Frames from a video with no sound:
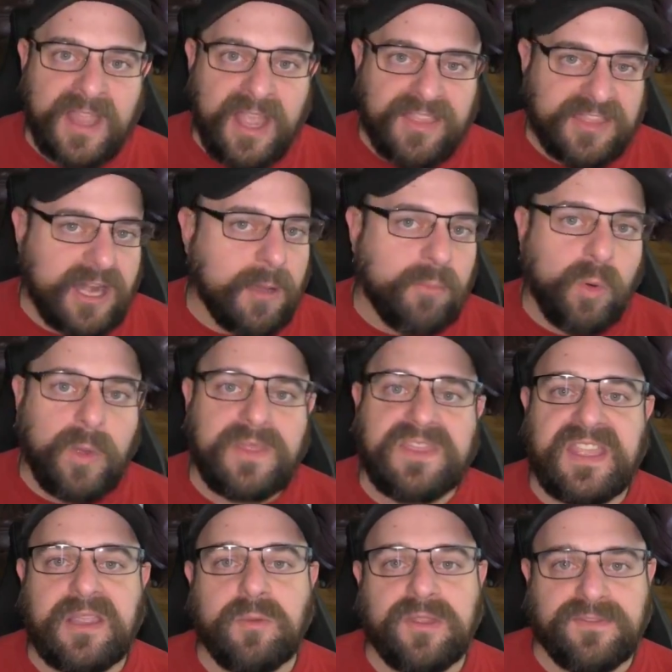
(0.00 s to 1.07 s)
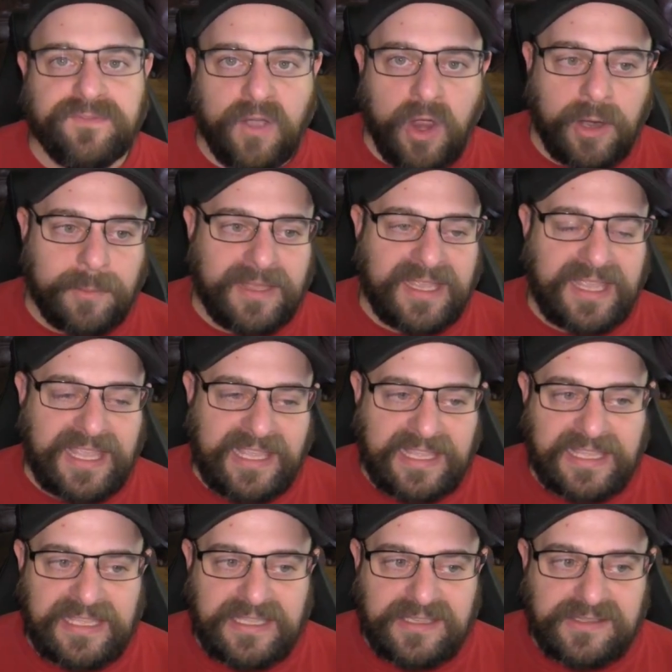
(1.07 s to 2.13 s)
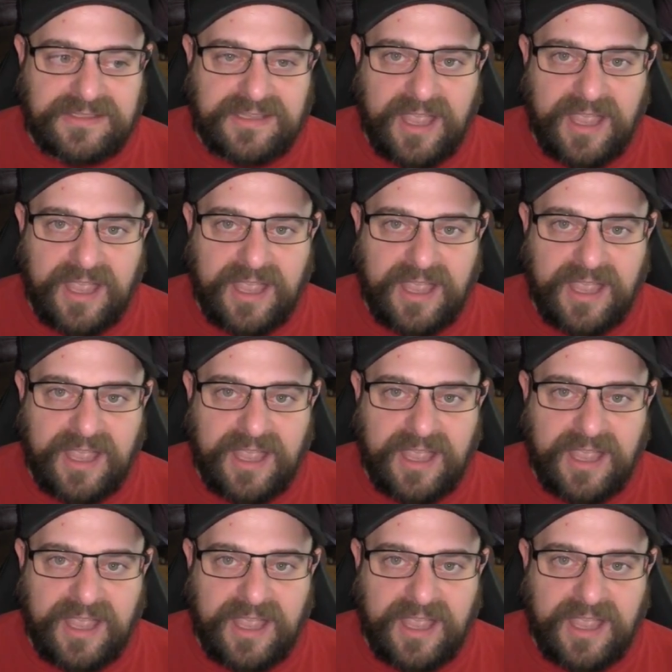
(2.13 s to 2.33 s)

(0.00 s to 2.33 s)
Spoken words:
The number one thing with farming is